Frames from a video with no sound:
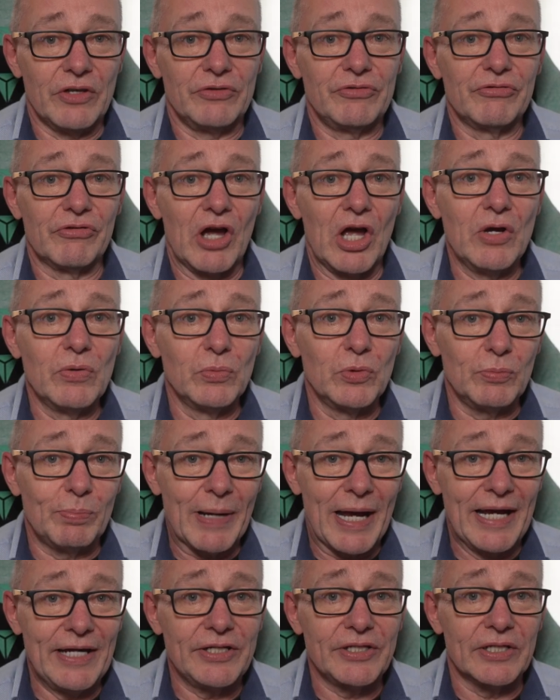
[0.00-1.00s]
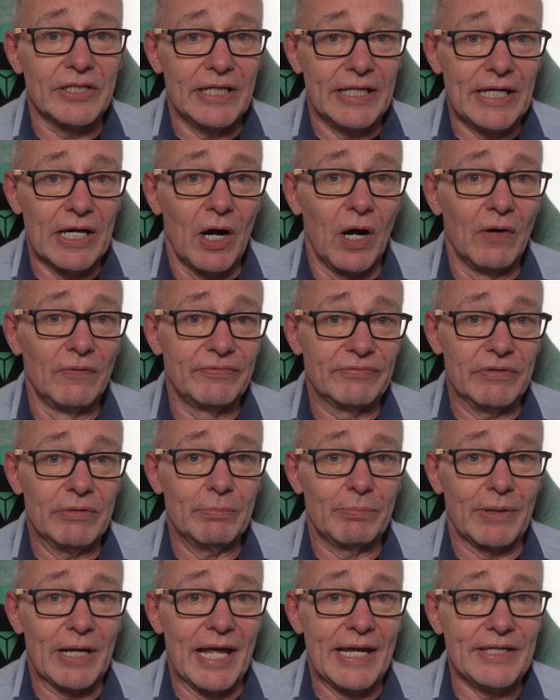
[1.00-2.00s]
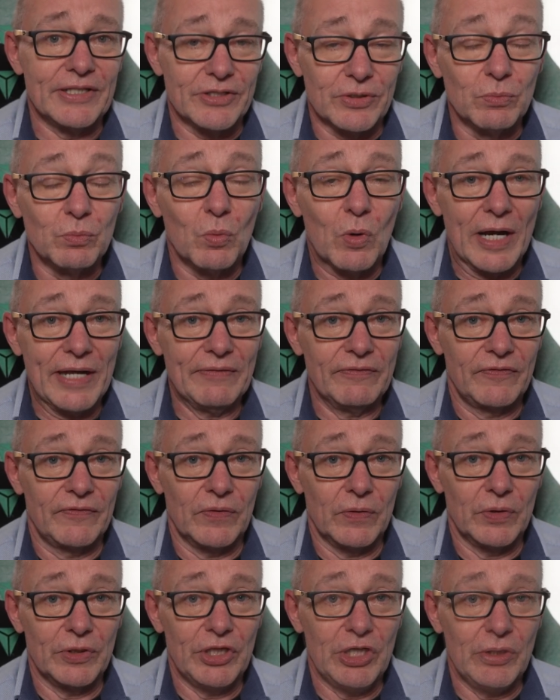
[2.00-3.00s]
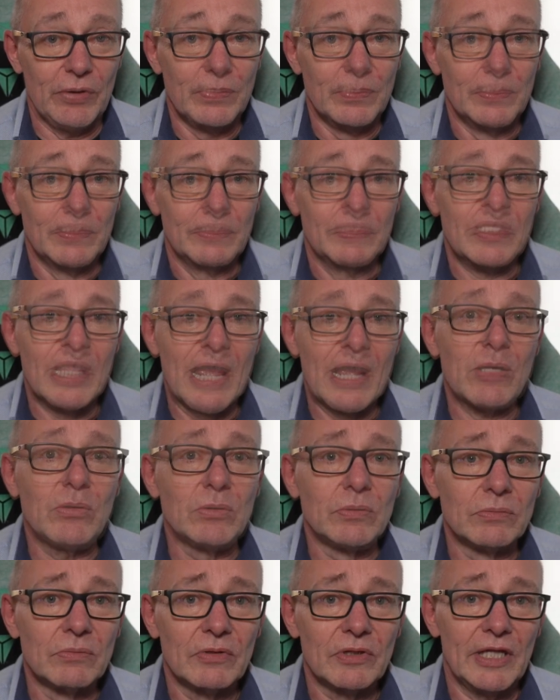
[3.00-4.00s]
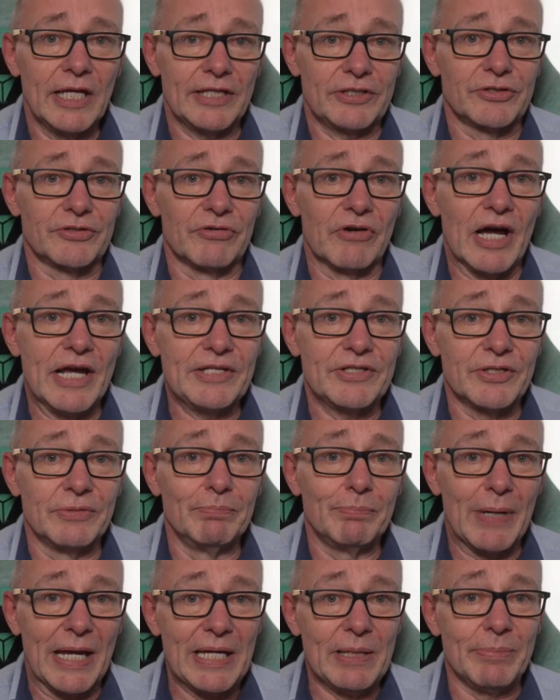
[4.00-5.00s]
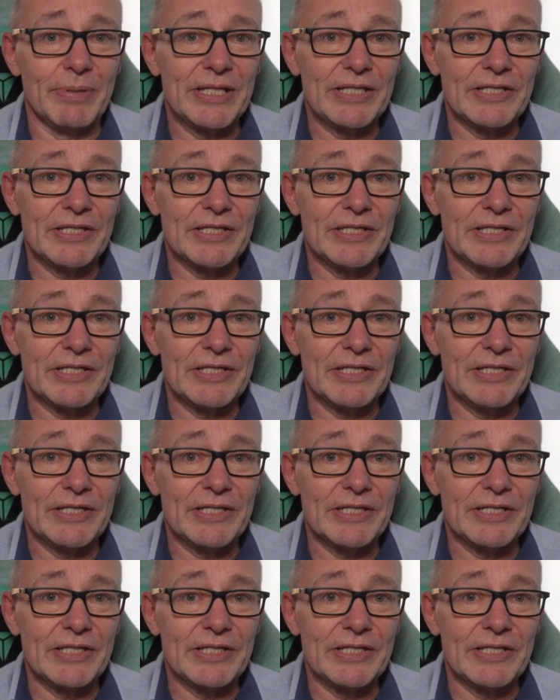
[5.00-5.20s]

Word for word: the drone will patiently hover in place and wait for you. Now, let's try some baby